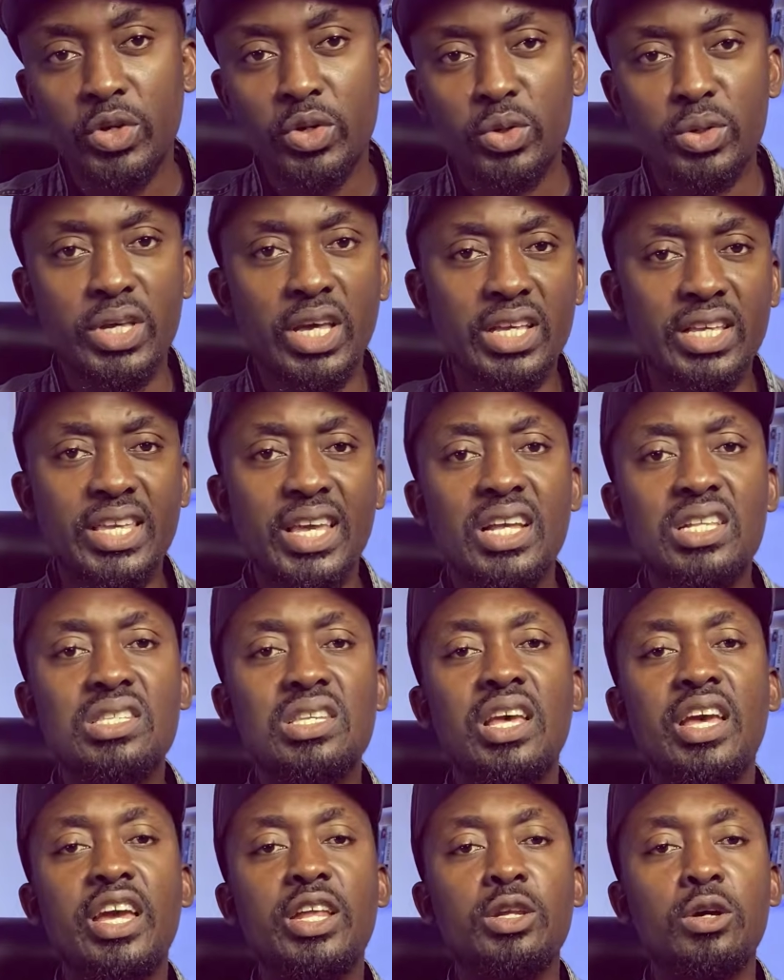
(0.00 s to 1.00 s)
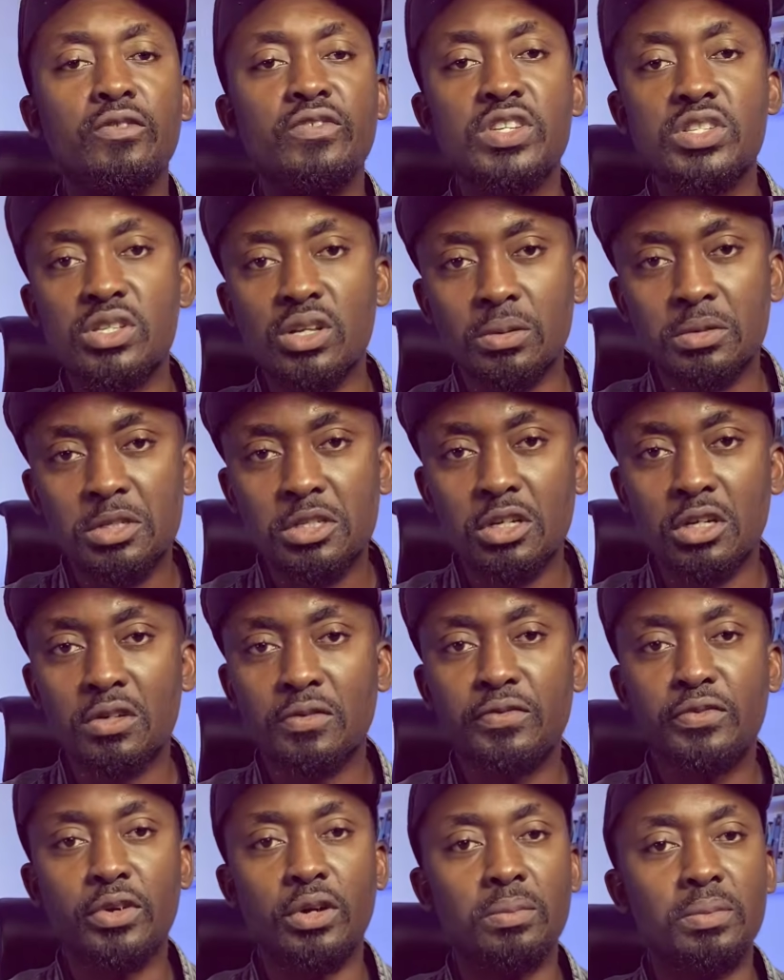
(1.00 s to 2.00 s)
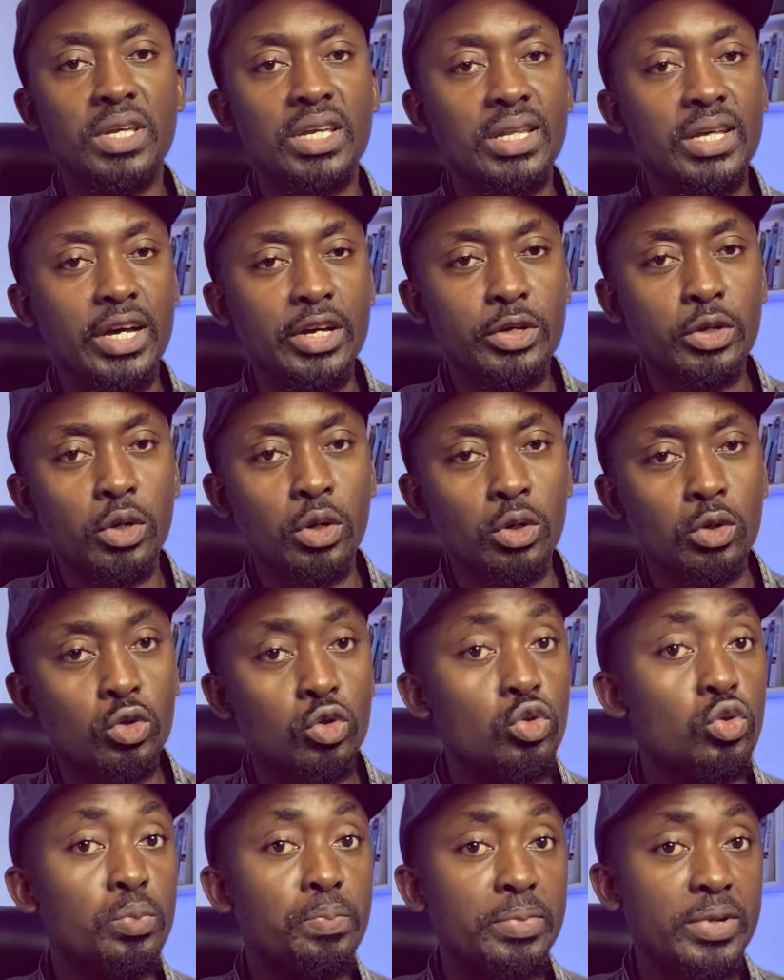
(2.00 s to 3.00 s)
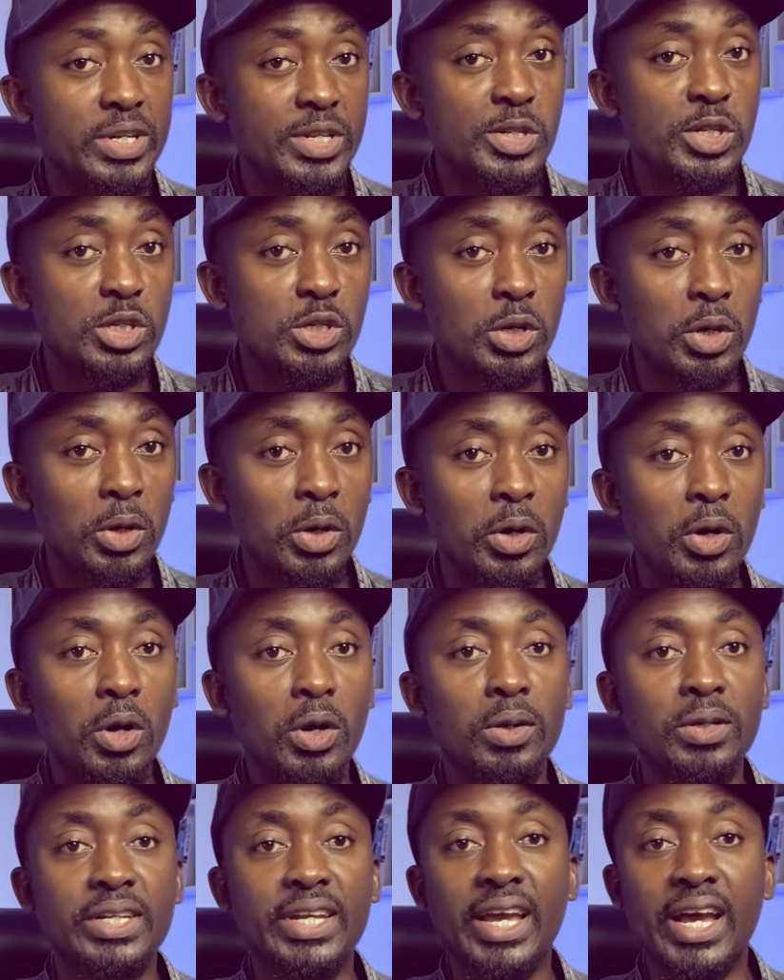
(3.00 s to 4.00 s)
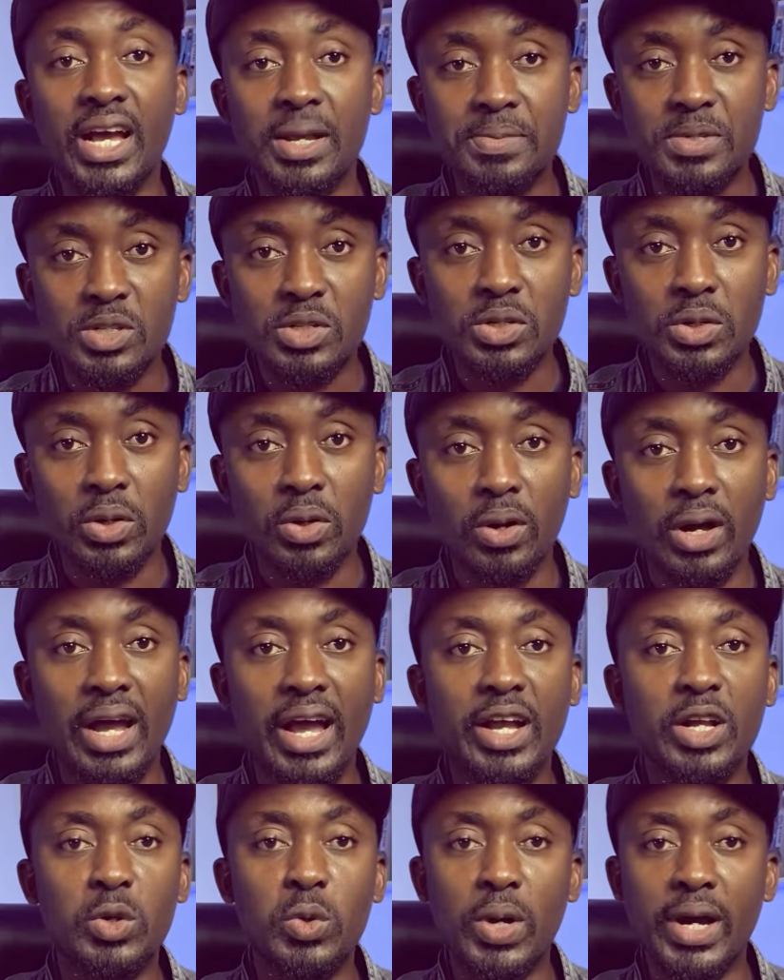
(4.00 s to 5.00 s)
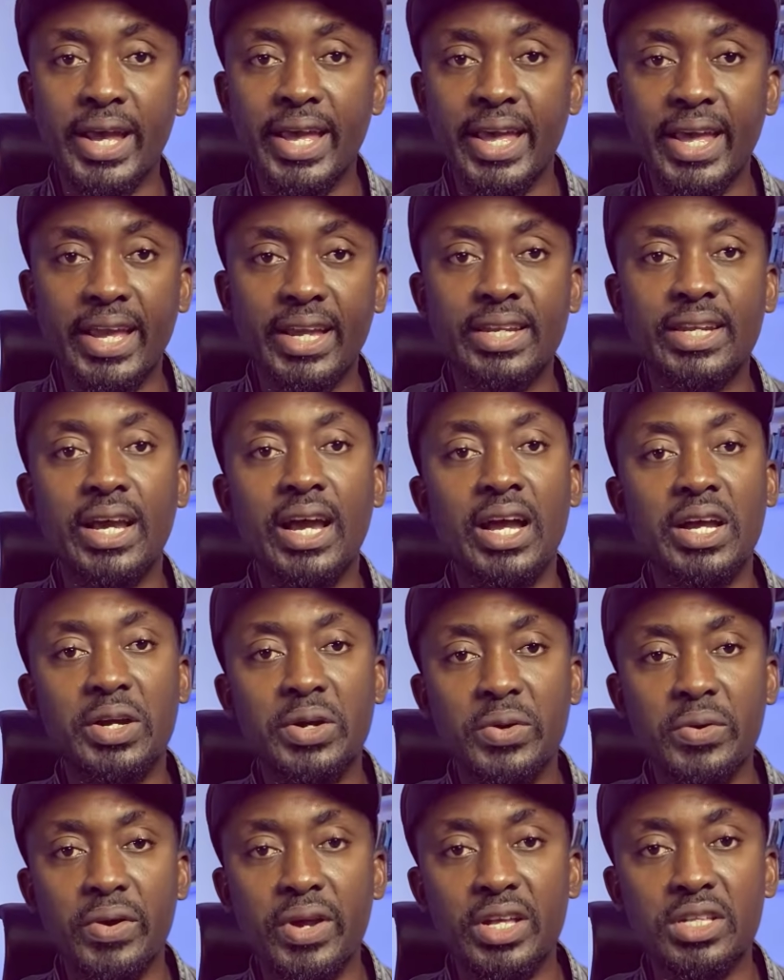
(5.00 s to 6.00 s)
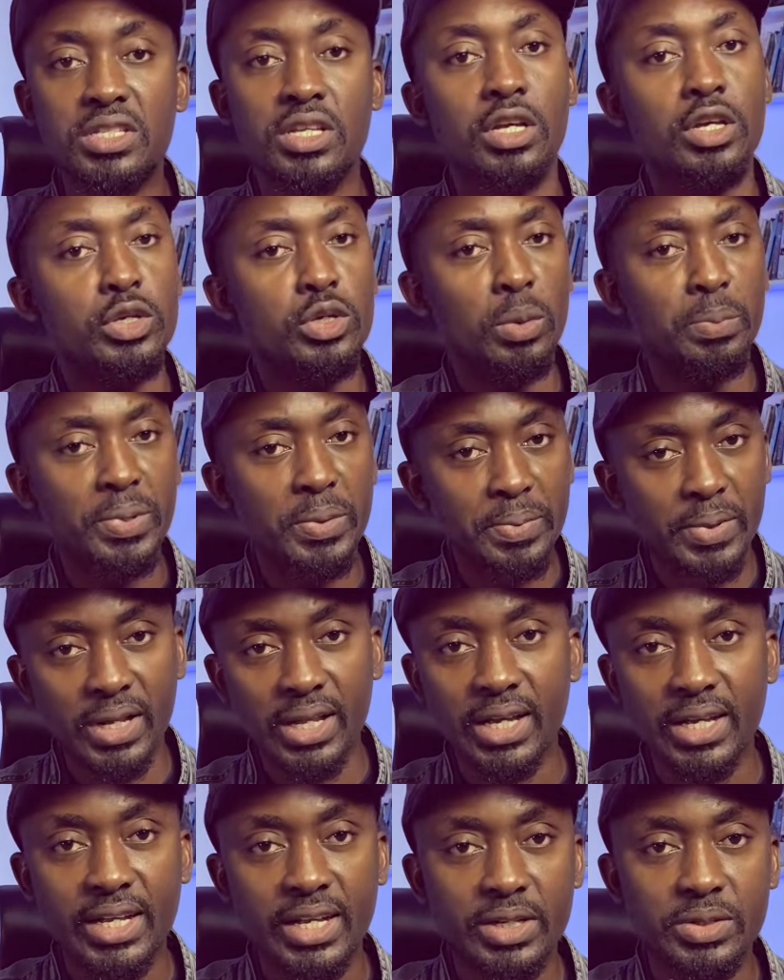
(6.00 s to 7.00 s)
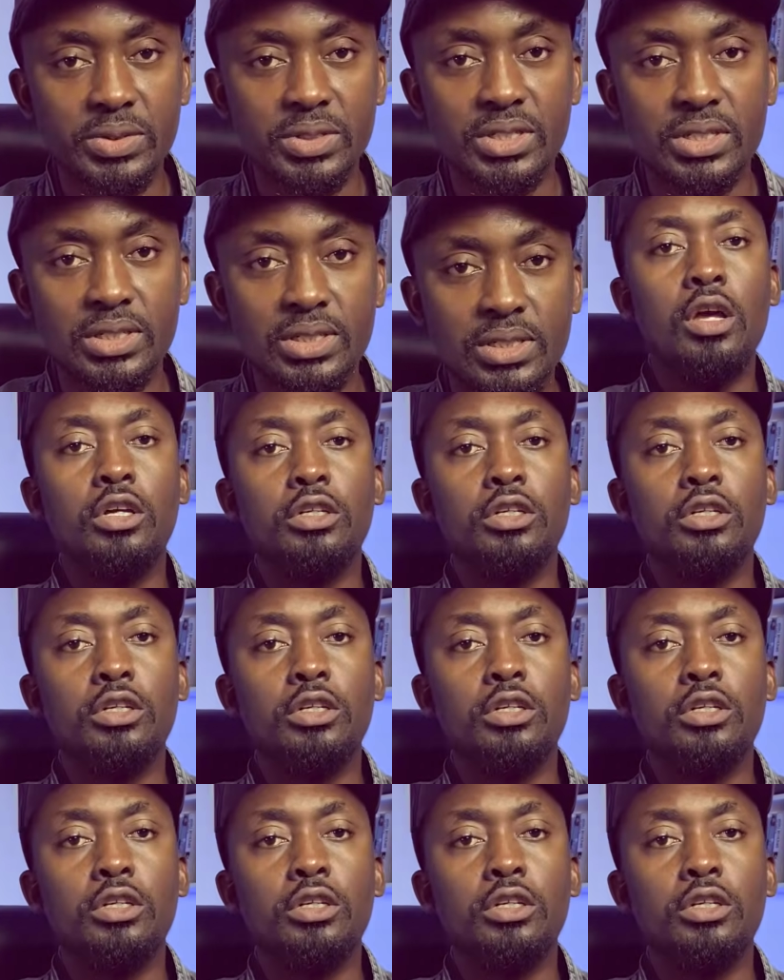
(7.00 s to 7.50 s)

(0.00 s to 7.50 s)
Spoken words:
You can get any of these options from either your Google Play Store or the App Store and go ahead and create your PayPal account.